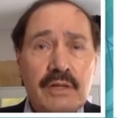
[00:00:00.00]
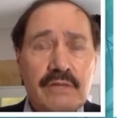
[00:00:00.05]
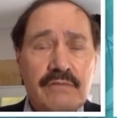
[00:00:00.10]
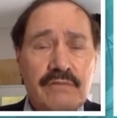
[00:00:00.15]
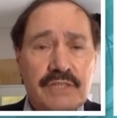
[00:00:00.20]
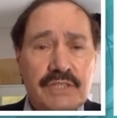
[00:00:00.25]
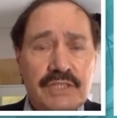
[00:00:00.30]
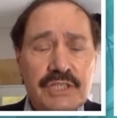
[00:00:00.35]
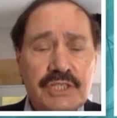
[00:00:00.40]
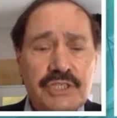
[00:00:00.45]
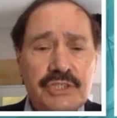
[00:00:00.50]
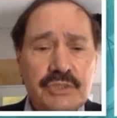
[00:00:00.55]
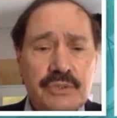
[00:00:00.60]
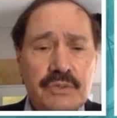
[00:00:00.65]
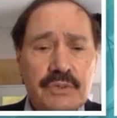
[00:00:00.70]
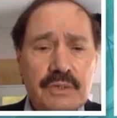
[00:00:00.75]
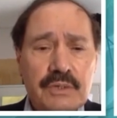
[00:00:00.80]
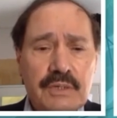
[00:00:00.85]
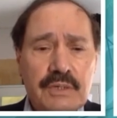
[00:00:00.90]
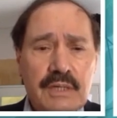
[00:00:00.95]
of the tissue,
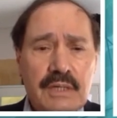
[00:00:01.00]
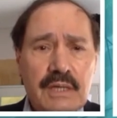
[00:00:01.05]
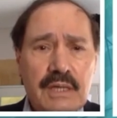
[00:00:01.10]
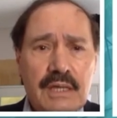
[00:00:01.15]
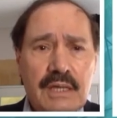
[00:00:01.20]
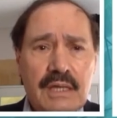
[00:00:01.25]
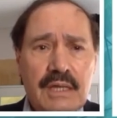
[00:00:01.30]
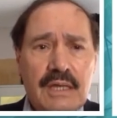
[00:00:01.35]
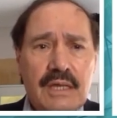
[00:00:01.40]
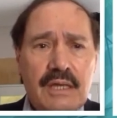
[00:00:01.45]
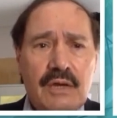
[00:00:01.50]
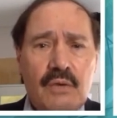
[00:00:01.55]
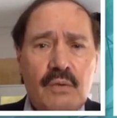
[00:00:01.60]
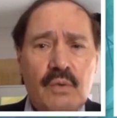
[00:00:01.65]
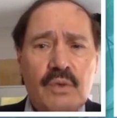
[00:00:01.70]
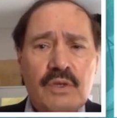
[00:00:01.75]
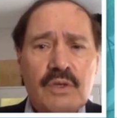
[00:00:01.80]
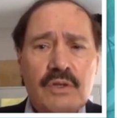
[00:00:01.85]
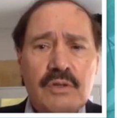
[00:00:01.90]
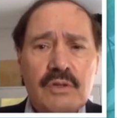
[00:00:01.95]

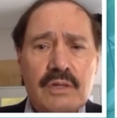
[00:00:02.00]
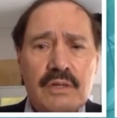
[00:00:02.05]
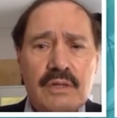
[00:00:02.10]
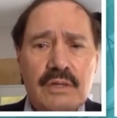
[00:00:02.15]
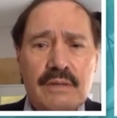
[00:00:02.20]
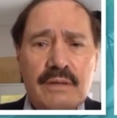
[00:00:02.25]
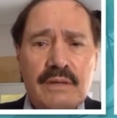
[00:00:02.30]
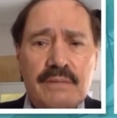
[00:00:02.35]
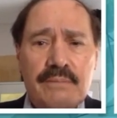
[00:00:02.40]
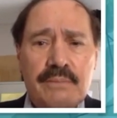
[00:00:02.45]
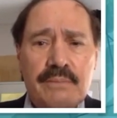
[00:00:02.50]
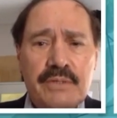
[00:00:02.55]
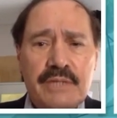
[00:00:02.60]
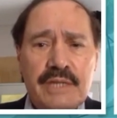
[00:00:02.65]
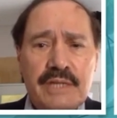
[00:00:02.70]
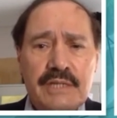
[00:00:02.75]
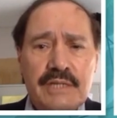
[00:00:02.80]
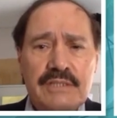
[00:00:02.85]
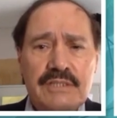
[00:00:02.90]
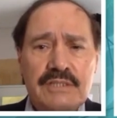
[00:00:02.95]
will
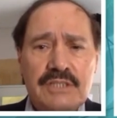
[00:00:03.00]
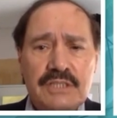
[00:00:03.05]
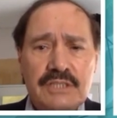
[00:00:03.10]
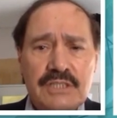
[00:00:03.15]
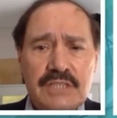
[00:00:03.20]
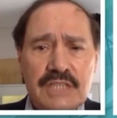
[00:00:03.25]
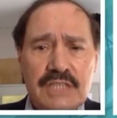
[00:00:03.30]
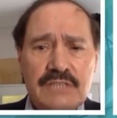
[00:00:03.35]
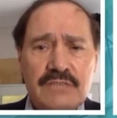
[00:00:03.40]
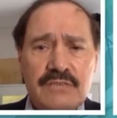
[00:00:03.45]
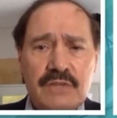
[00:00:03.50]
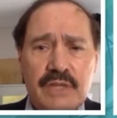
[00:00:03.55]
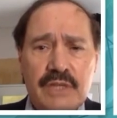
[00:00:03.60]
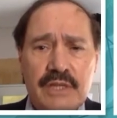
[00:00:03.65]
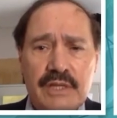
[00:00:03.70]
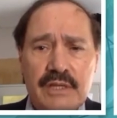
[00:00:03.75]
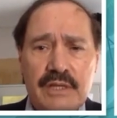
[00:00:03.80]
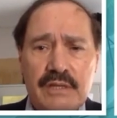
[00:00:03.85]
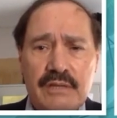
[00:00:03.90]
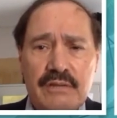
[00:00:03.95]
predict
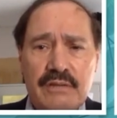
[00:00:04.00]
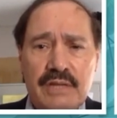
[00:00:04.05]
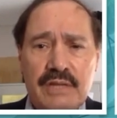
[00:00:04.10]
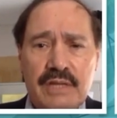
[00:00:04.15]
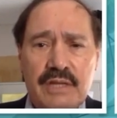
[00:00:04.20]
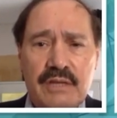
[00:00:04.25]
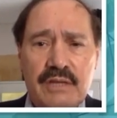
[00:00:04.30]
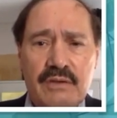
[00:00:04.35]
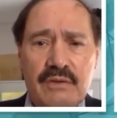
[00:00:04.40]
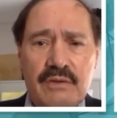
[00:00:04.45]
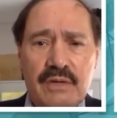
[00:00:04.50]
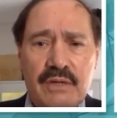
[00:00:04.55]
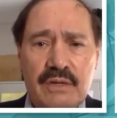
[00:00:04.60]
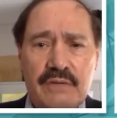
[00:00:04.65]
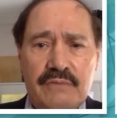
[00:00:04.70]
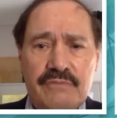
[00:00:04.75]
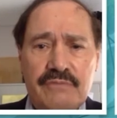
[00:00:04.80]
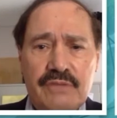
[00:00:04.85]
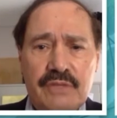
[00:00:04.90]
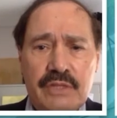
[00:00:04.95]
successfully the
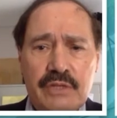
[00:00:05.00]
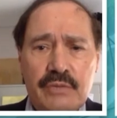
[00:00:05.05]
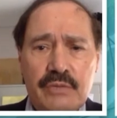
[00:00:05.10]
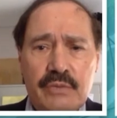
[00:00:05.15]
VILI